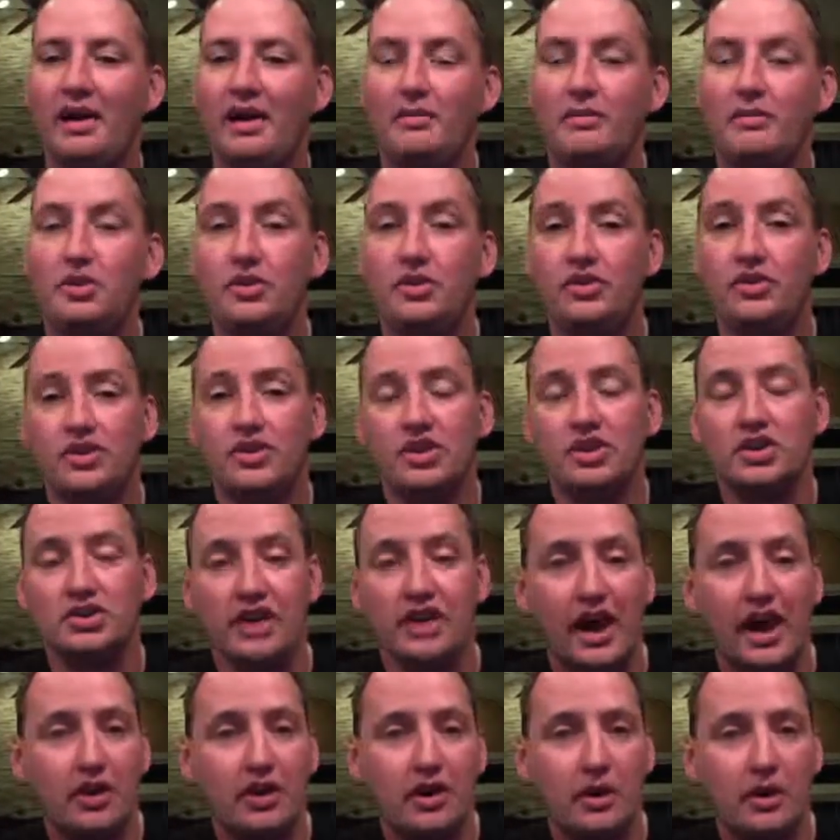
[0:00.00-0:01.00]
using the
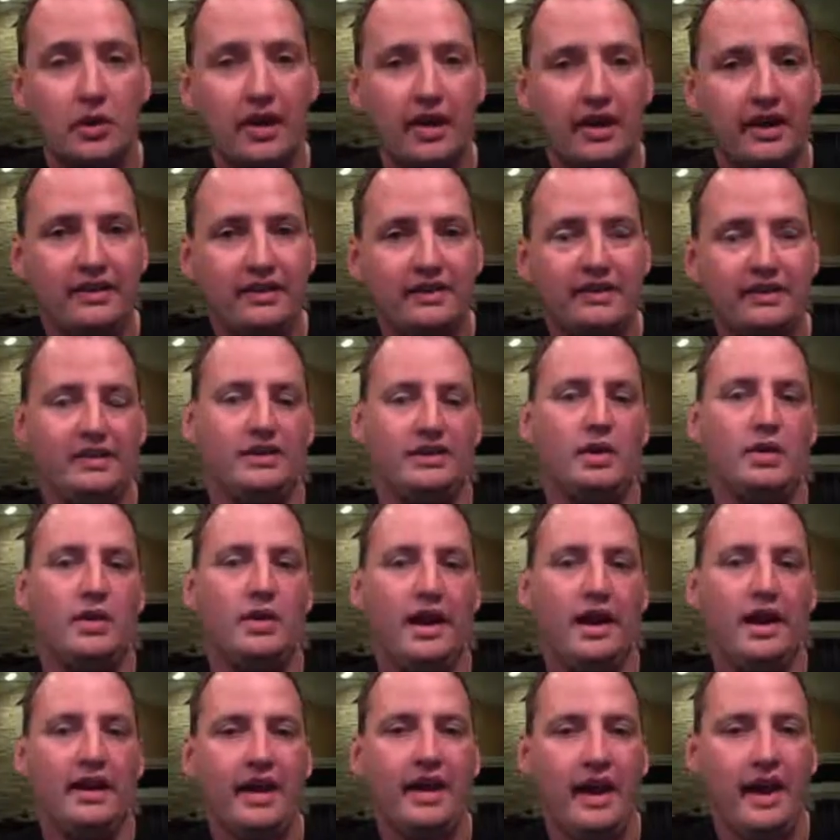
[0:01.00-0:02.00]
Cloud OS,
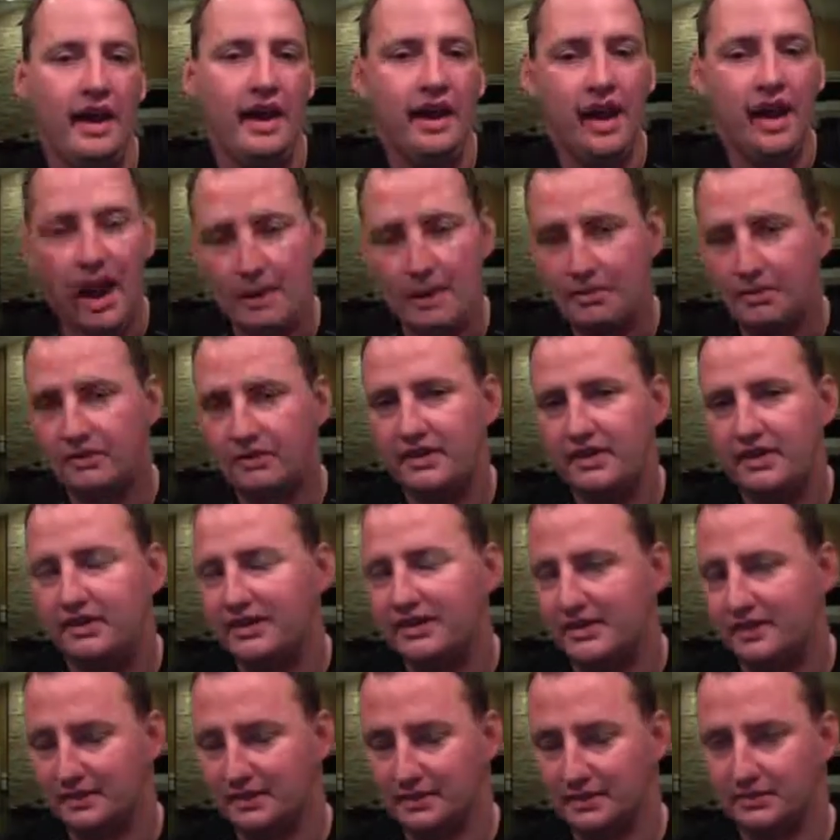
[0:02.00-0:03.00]
aka Hyper-V and
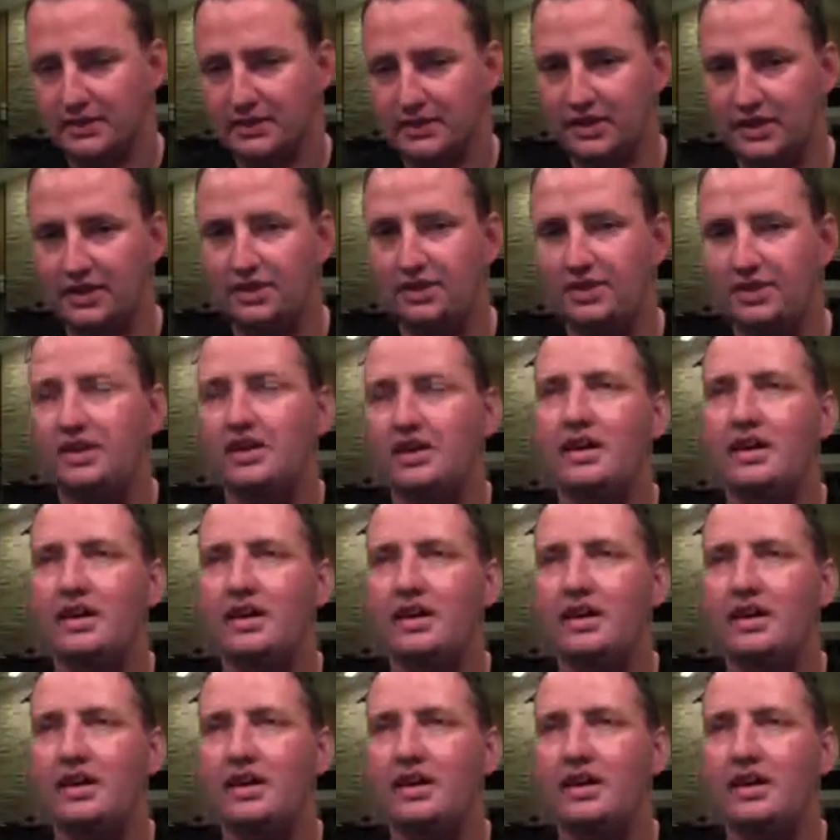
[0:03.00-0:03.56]
System Center.